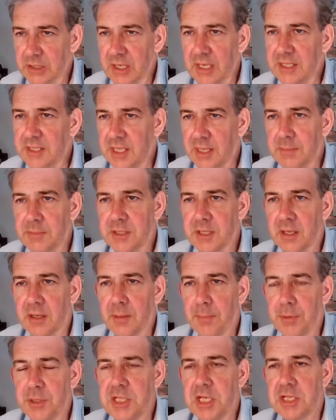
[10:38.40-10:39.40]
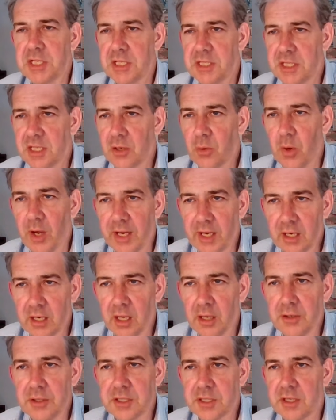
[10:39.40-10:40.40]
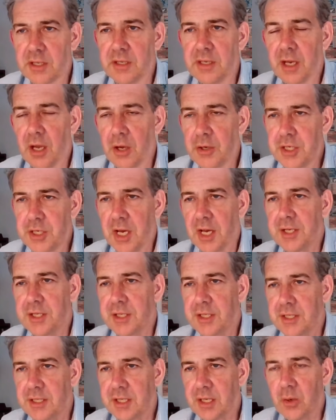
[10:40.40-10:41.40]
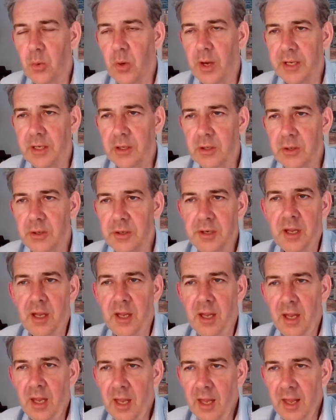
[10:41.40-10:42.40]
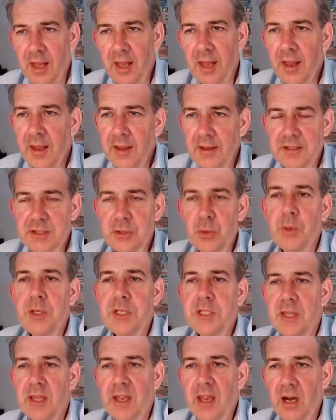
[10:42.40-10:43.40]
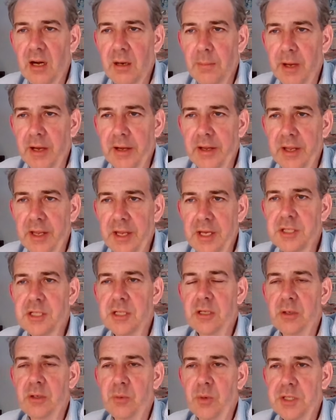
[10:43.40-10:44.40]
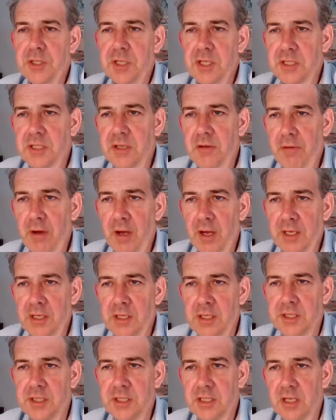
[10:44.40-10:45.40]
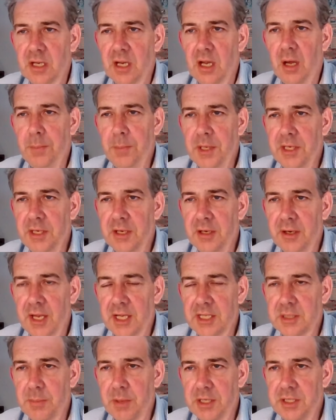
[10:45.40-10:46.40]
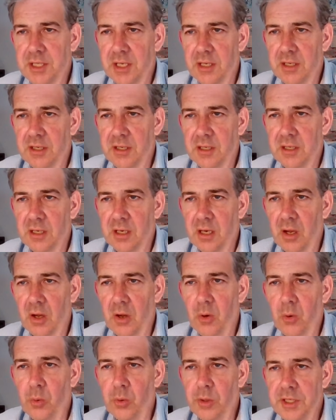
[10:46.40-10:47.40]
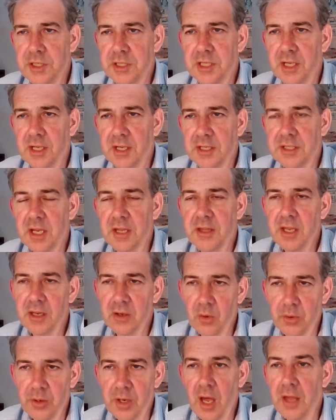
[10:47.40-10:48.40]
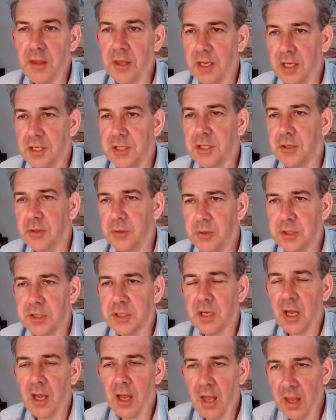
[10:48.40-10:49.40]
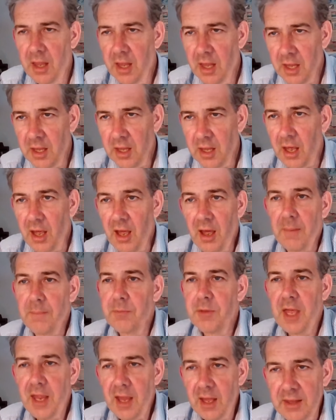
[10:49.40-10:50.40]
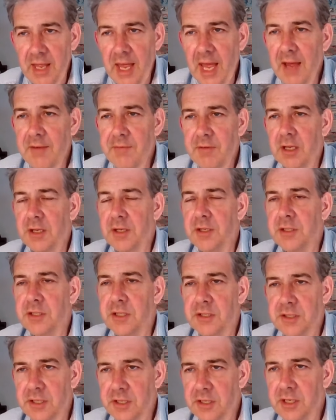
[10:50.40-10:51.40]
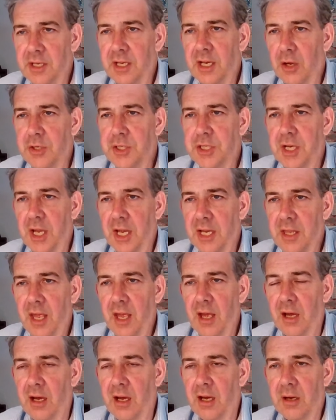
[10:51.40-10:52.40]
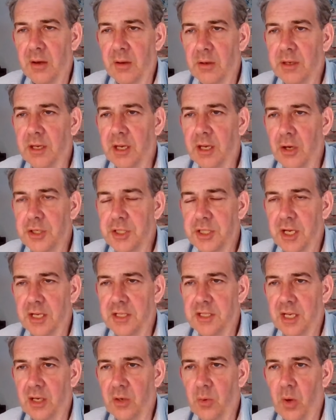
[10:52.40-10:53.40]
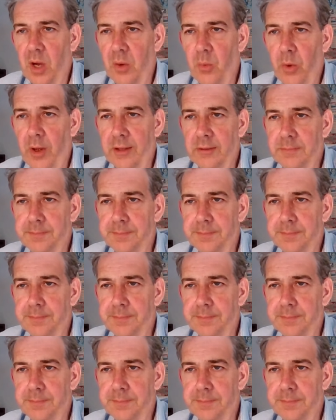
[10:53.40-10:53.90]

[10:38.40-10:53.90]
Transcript: it seems that the positions are quite close, the negotiations are quite good. It's always the Karabakh issue which divides Armenia and Azerbaijan all these years. I think on other issues, they have learned to negotiate. They are negotiating quite well.